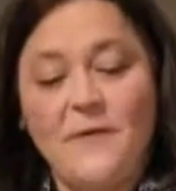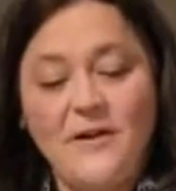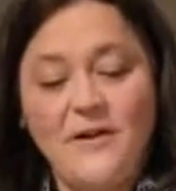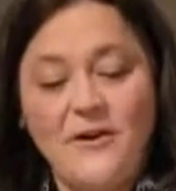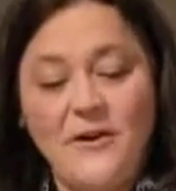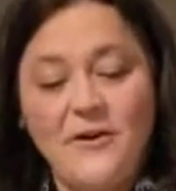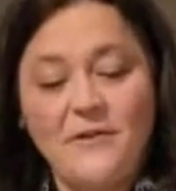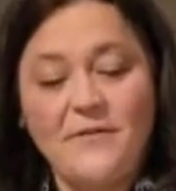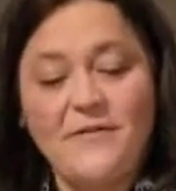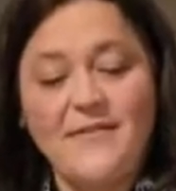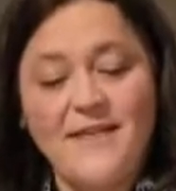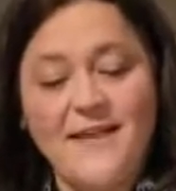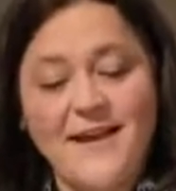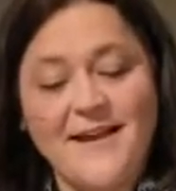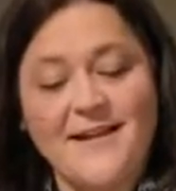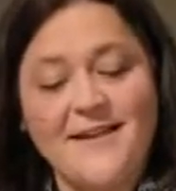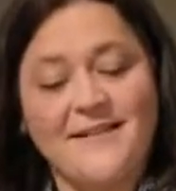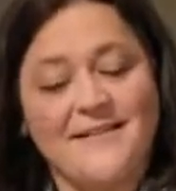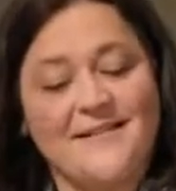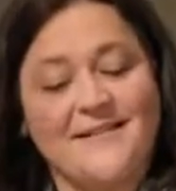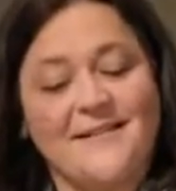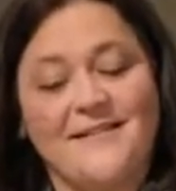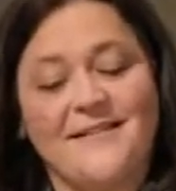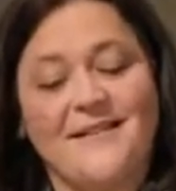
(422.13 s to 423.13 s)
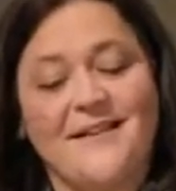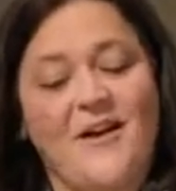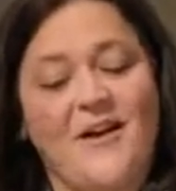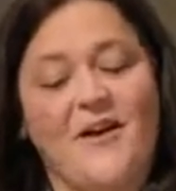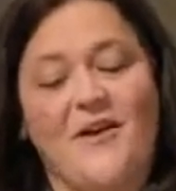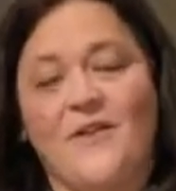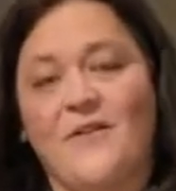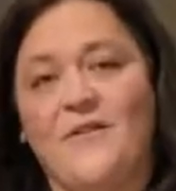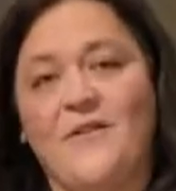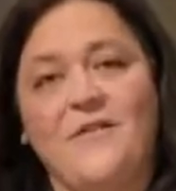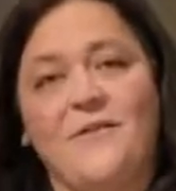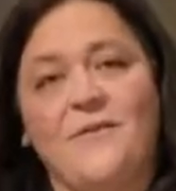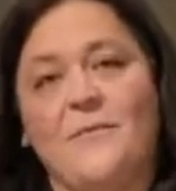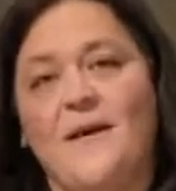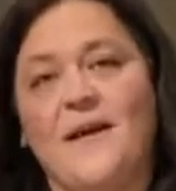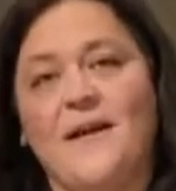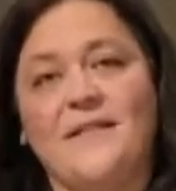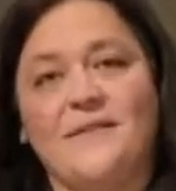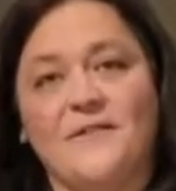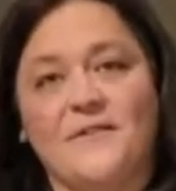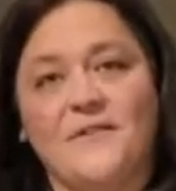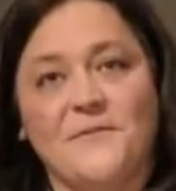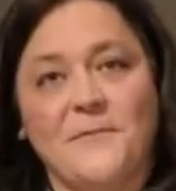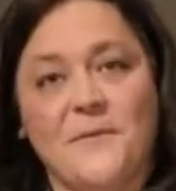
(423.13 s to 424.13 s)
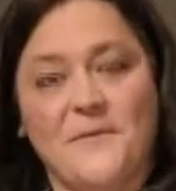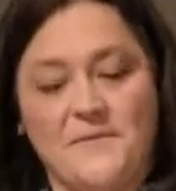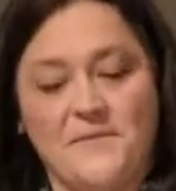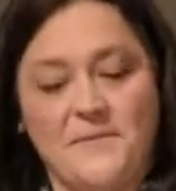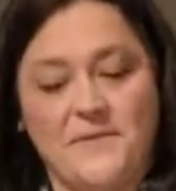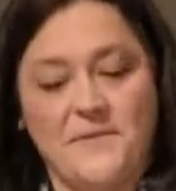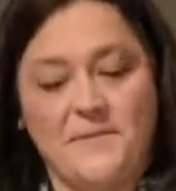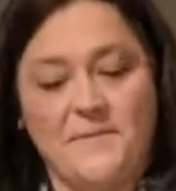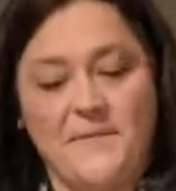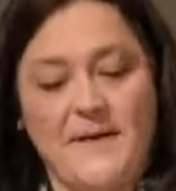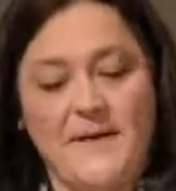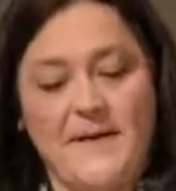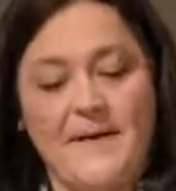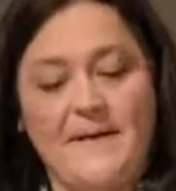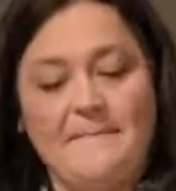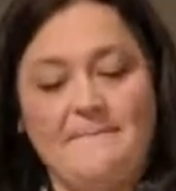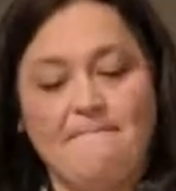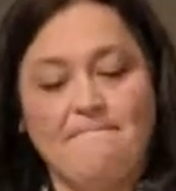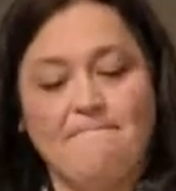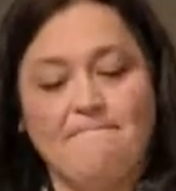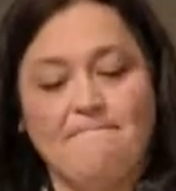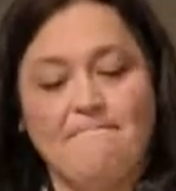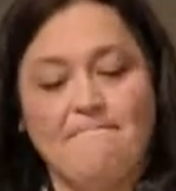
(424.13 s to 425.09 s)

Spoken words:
we know things aren't the way they're supposed to be.